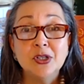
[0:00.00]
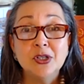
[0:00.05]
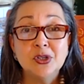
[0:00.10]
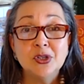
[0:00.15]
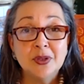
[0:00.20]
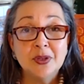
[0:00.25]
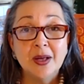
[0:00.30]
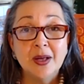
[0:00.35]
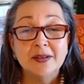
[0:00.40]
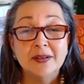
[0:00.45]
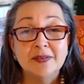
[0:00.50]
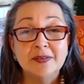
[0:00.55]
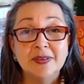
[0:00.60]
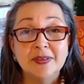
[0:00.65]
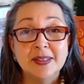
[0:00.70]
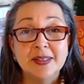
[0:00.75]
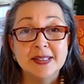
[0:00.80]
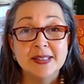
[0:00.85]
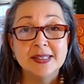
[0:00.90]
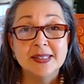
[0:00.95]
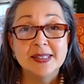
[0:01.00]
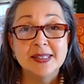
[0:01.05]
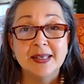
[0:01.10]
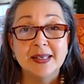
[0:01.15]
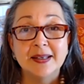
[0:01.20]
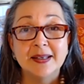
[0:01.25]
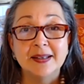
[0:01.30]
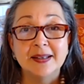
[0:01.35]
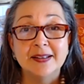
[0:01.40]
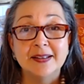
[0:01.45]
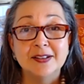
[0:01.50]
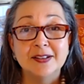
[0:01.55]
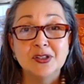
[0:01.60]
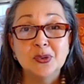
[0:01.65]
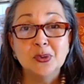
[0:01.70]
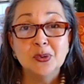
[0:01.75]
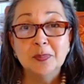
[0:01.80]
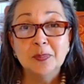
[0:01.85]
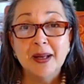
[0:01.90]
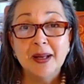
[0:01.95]
what you thought of this
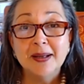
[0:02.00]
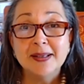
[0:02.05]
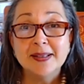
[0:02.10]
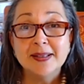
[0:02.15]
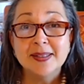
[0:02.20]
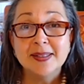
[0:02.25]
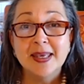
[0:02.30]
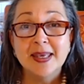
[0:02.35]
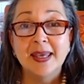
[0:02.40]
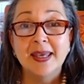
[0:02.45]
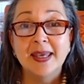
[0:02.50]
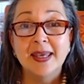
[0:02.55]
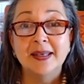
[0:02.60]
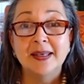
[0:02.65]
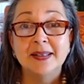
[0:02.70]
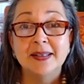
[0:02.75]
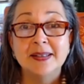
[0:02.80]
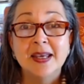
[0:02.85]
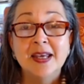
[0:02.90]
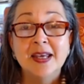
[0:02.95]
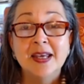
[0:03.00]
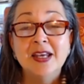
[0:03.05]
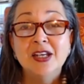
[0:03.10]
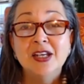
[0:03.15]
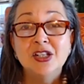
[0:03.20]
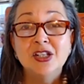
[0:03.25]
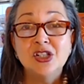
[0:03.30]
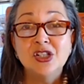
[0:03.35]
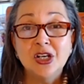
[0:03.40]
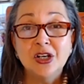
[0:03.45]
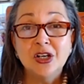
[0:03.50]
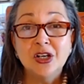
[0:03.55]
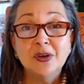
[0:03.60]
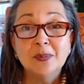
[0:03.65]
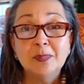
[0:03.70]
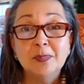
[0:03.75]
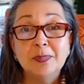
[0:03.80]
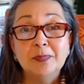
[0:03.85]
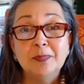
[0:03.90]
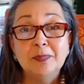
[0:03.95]
toolbox, and
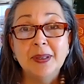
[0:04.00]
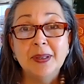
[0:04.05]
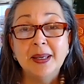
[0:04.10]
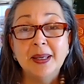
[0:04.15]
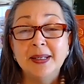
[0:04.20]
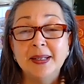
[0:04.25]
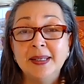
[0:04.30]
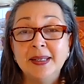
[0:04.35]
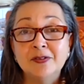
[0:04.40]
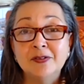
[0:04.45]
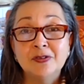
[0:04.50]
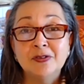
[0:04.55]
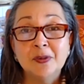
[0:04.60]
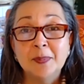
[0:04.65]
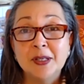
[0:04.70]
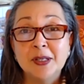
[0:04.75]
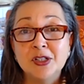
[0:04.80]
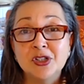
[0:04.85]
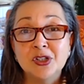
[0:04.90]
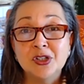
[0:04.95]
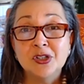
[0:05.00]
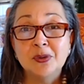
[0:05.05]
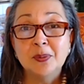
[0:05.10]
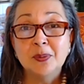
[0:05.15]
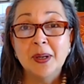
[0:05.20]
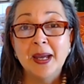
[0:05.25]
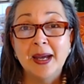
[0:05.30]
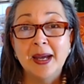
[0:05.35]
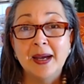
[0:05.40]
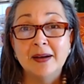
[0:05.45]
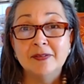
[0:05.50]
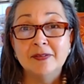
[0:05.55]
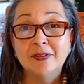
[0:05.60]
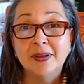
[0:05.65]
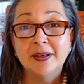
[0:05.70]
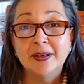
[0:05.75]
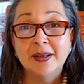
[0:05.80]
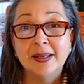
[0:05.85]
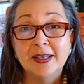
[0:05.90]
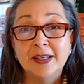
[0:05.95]
share any information you
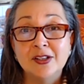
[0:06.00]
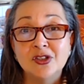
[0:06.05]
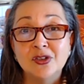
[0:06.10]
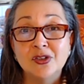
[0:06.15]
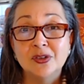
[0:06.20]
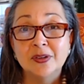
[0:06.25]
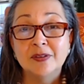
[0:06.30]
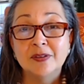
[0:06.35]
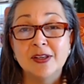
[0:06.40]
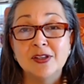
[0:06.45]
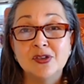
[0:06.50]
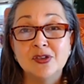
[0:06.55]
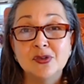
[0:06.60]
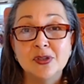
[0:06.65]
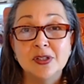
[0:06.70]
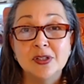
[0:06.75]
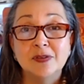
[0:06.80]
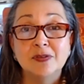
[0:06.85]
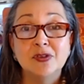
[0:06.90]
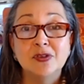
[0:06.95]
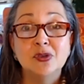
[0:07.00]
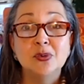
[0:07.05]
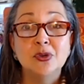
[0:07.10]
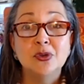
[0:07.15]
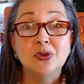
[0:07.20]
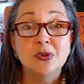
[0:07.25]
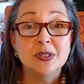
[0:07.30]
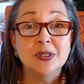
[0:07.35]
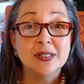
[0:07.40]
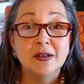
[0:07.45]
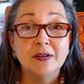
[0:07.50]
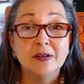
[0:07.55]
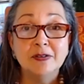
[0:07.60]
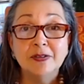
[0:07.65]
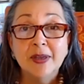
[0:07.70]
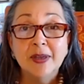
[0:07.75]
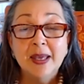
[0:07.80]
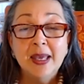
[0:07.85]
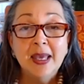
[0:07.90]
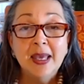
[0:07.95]
have on angel investors. If you
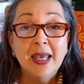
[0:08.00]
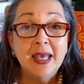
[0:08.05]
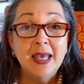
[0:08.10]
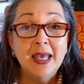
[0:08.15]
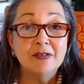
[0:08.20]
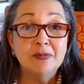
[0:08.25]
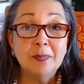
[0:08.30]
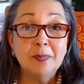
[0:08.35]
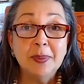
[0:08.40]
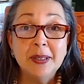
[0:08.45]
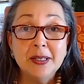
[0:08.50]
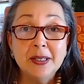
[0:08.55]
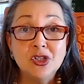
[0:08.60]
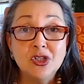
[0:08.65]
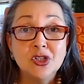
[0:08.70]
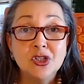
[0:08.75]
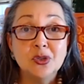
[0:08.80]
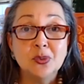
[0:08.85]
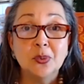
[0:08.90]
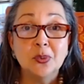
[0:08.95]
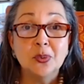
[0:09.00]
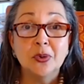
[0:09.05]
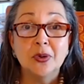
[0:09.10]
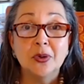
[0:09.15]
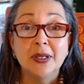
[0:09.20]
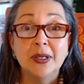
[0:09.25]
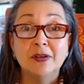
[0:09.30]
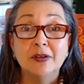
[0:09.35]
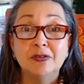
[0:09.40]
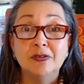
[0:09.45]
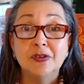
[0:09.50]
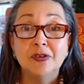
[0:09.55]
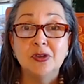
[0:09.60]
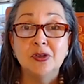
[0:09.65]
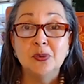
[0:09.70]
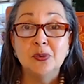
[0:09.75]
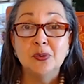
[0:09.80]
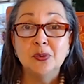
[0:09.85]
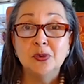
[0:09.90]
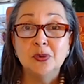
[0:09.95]
yourself have pitched, or
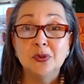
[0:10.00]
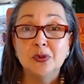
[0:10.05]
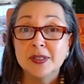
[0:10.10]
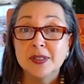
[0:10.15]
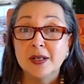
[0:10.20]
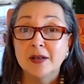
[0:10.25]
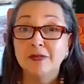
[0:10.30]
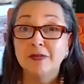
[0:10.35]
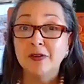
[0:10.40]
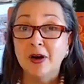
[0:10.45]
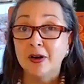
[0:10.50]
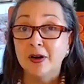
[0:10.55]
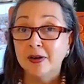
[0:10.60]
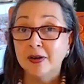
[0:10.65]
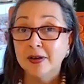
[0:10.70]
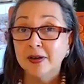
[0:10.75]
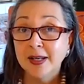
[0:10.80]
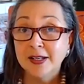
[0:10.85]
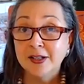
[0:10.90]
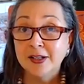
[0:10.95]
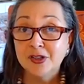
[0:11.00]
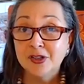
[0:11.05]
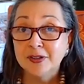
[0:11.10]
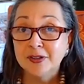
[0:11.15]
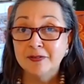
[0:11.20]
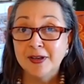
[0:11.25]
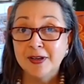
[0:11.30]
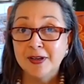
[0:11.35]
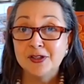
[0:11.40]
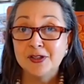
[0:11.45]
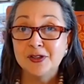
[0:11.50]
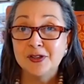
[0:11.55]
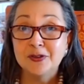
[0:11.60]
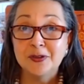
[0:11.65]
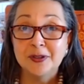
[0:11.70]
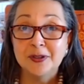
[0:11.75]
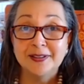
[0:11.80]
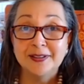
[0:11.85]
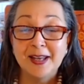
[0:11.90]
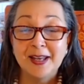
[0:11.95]
if you yourself are an angel
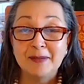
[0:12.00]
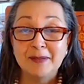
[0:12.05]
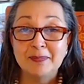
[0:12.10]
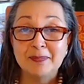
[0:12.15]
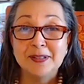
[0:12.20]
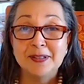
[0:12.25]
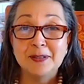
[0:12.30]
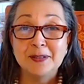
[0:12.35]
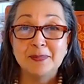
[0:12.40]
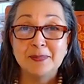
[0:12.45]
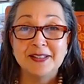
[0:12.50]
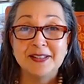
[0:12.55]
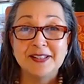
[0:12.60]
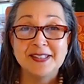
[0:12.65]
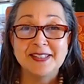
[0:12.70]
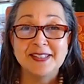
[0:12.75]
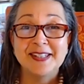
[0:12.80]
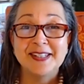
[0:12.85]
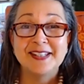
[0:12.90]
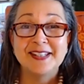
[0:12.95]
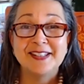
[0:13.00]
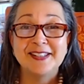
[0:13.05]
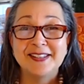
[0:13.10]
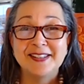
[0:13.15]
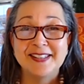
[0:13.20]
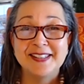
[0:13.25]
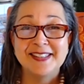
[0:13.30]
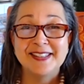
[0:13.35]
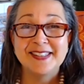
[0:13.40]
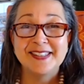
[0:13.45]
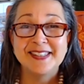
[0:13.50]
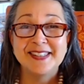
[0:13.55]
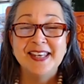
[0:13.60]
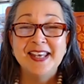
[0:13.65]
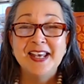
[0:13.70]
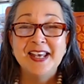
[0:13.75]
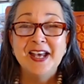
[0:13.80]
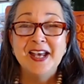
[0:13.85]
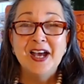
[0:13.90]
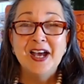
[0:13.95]
investor and happen to be listening to
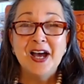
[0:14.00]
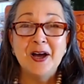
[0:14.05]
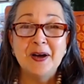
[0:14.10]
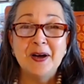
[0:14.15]
this